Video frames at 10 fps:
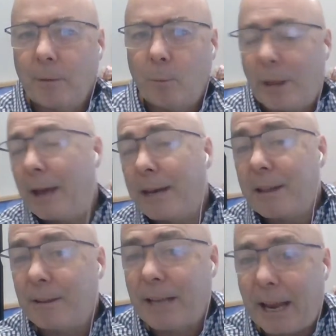without any
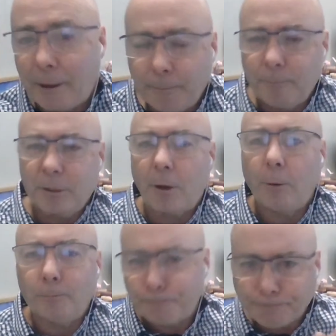of the tech?
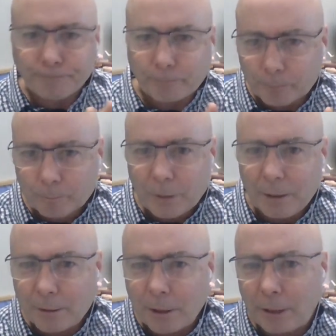So
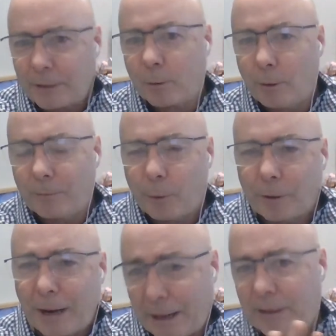let's call it 40
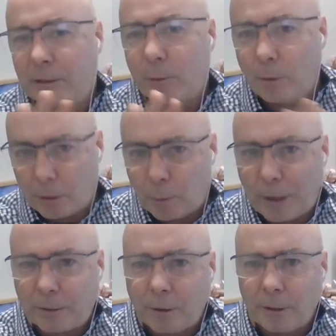grand, and this is all
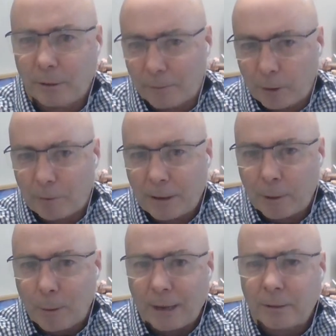US dollars. So 40 grand
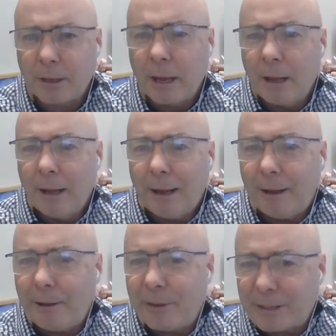US.
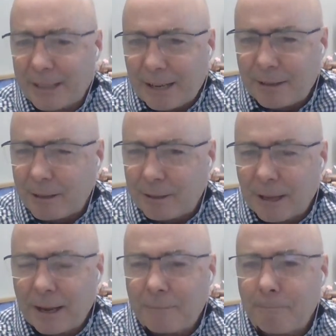The sensors
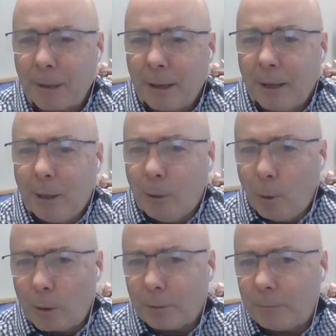then
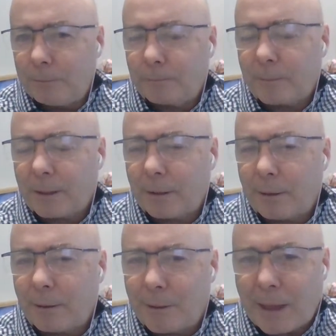look.
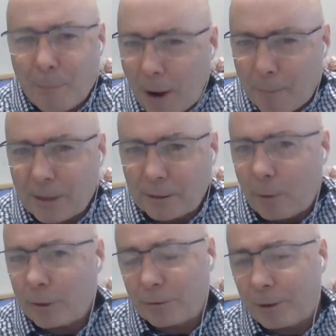They might be as
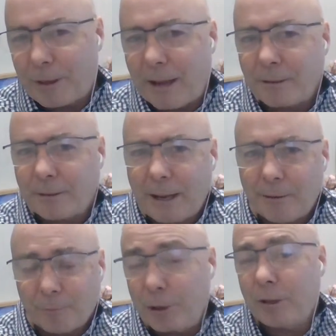low as 3,000
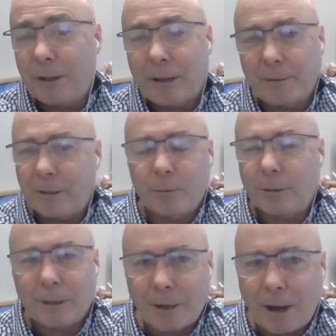now. Originally, this
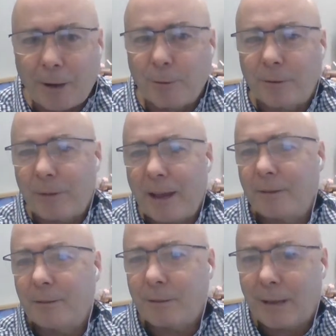was hundreds of
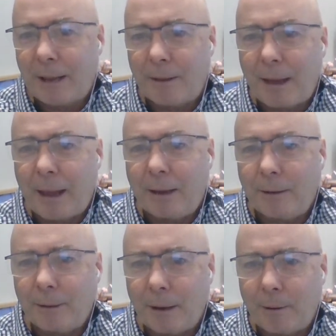thousands and
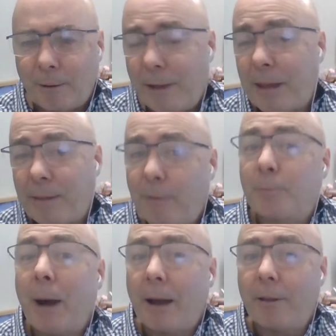around that. And that was
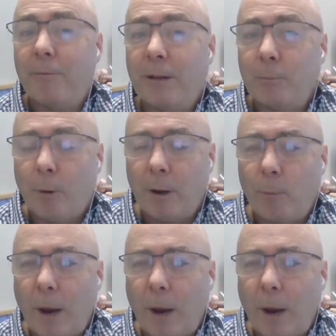part of the reason why